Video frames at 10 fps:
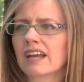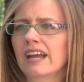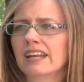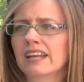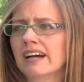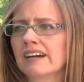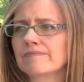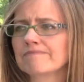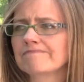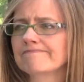And
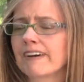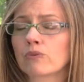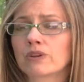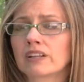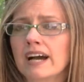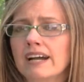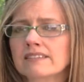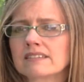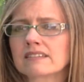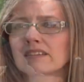I
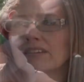realized